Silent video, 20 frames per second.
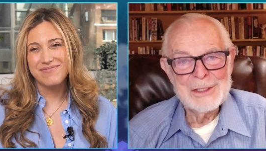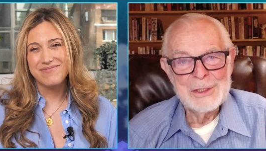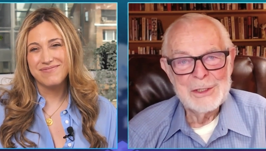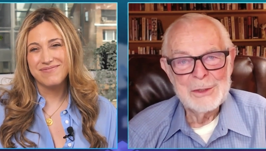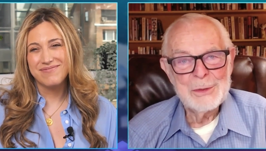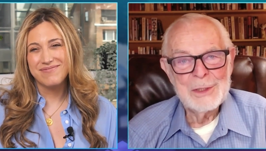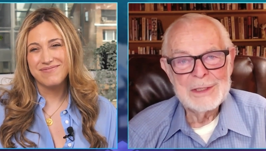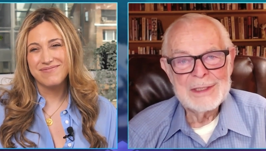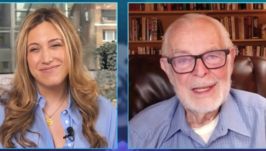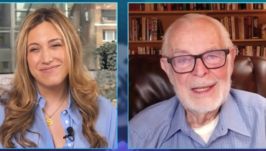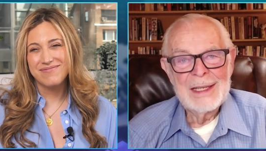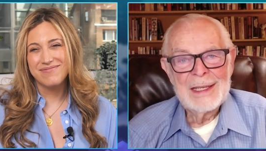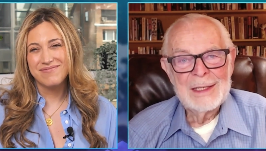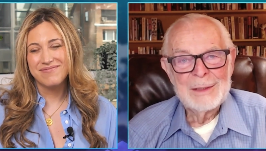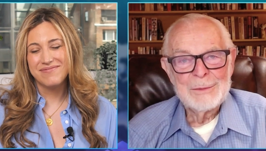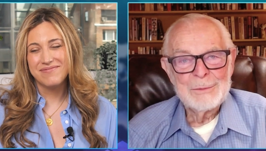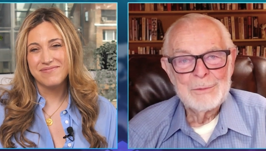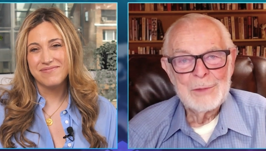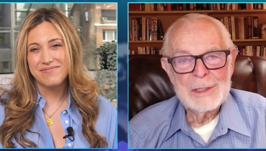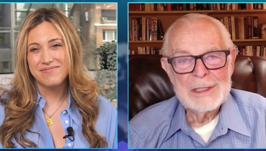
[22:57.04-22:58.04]
Speaker 1: do what,
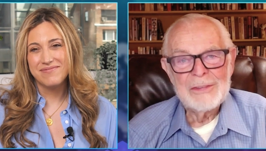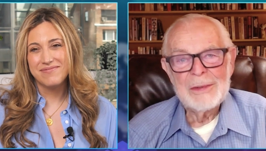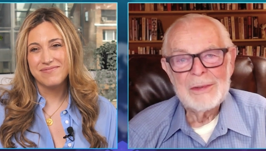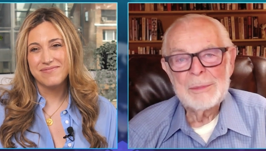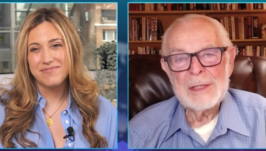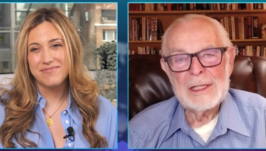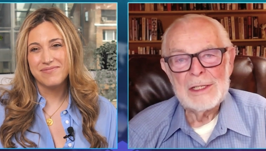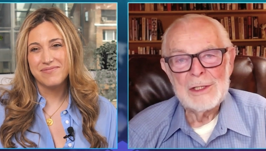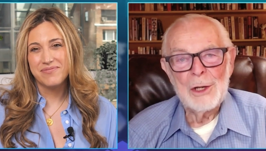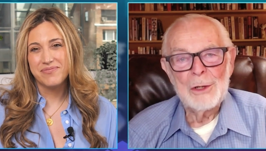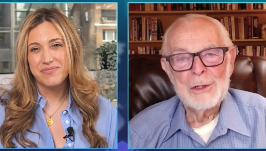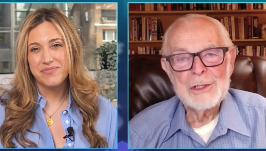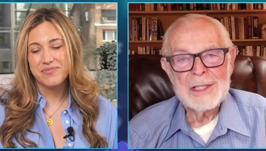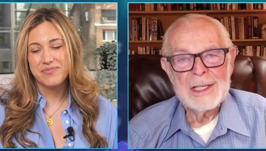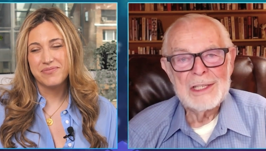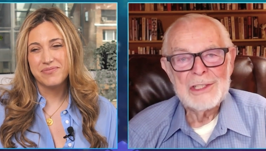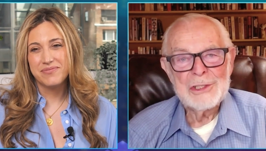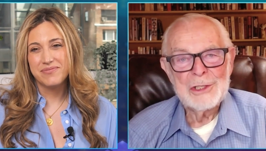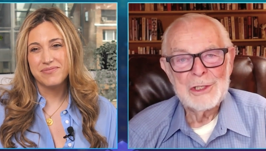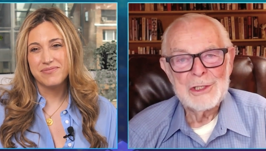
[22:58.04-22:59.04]
what everybody knows
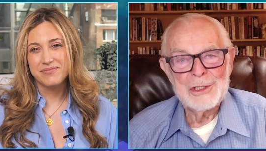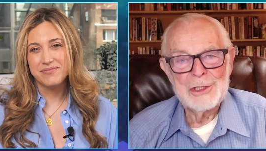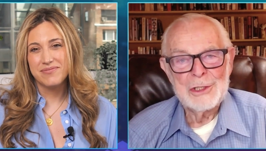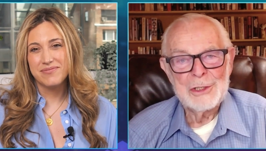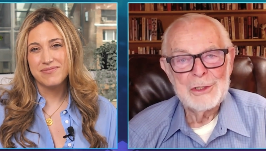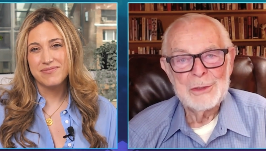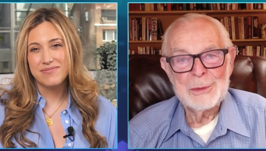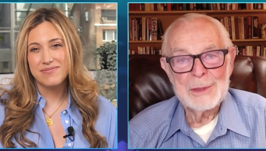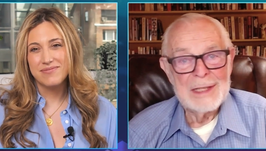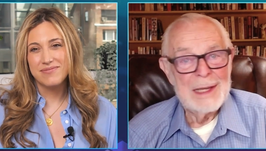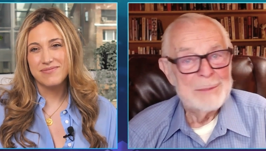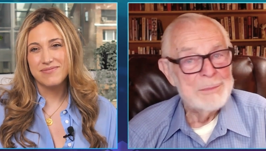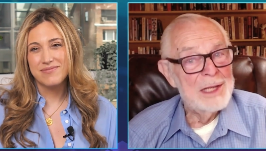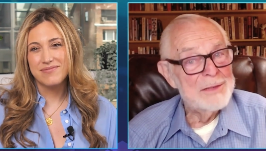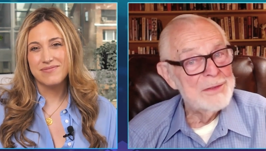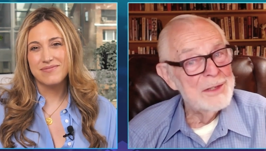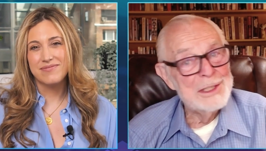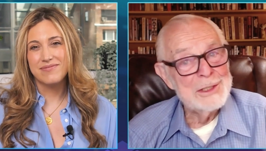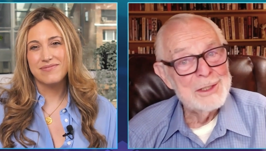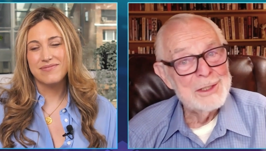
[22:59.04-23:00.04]
they should do. And I'm not
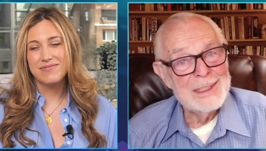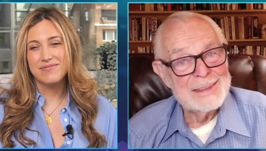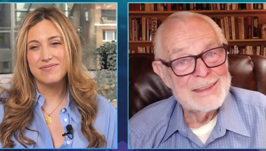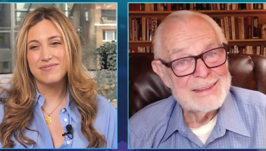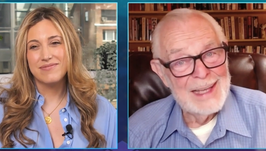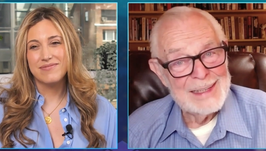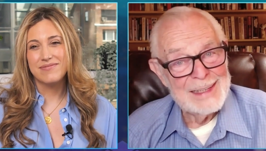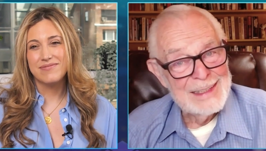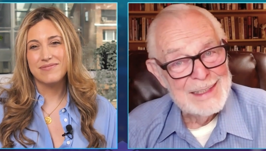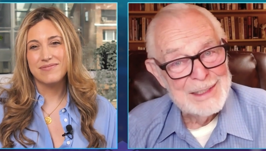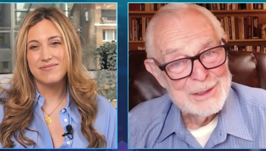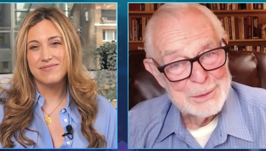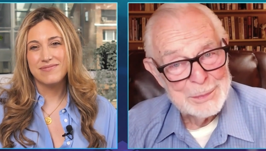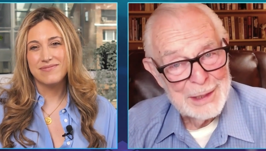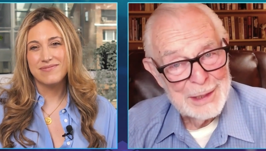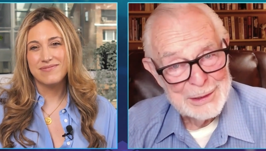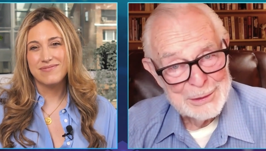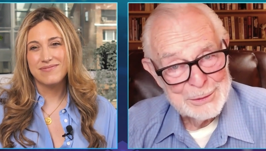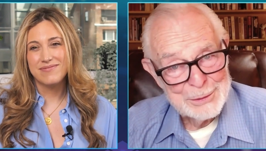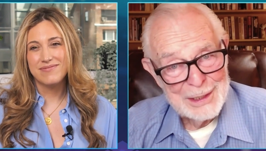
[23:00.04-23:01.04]
very good at that either,
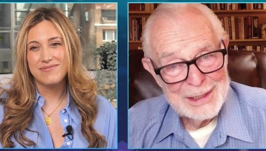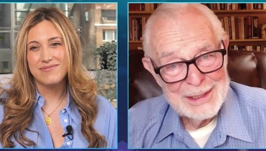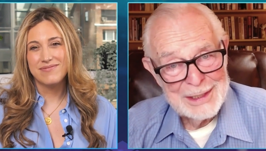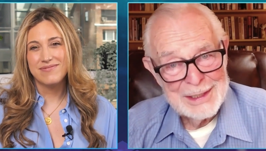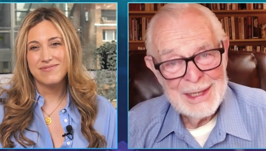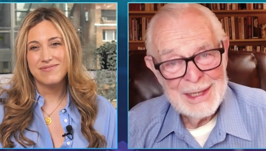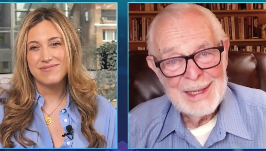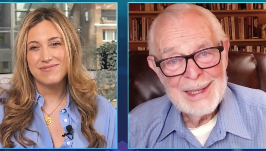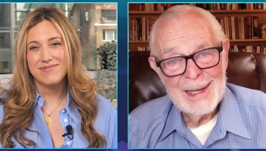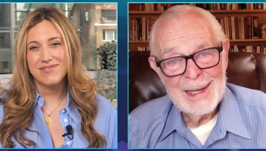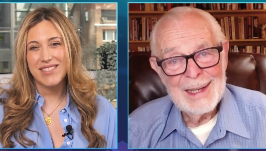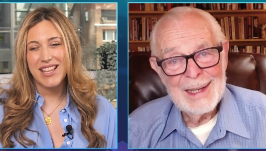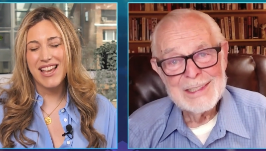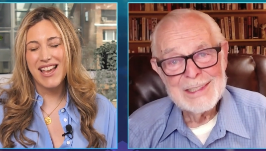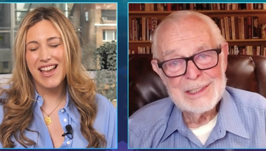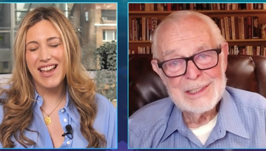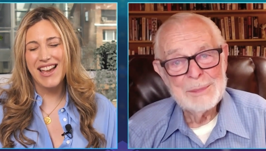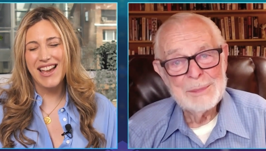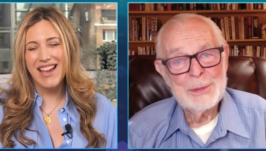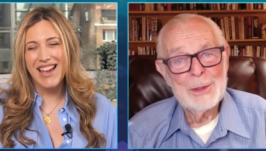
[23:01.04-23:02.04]
by the way. I
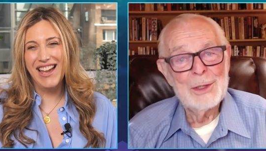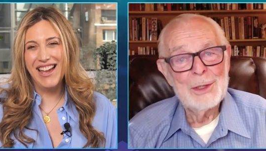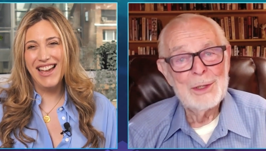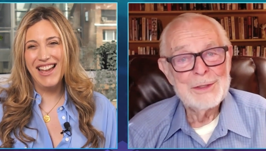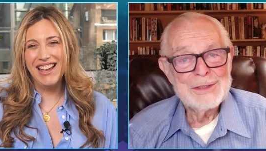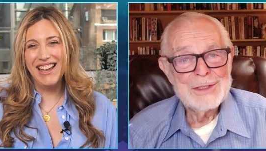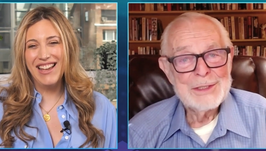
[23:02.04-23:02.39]
slip all the